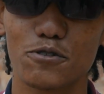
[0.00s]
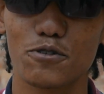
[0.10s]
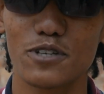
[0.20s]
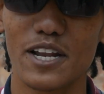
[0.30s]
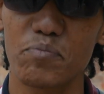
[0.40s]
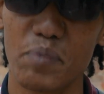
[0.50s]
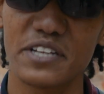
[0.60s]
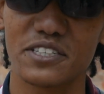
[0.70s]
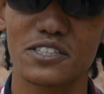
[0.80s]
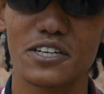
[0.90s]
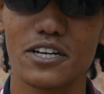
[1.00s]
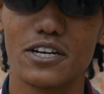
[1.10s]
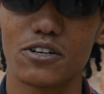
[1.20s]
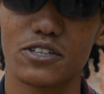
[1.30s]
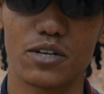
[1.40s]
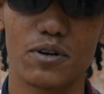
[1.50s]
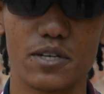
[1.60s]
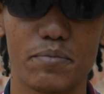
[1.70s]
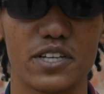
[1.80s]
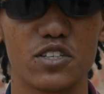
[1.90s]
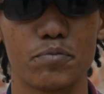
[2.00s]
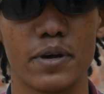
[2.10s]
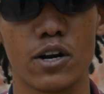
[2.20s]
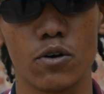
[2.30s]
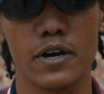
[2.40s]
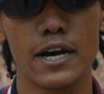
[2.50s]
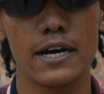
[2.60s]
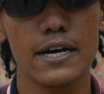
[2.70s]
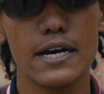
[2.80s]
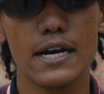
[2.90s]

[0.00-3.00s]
to use like pens, because there was a massive paranoia.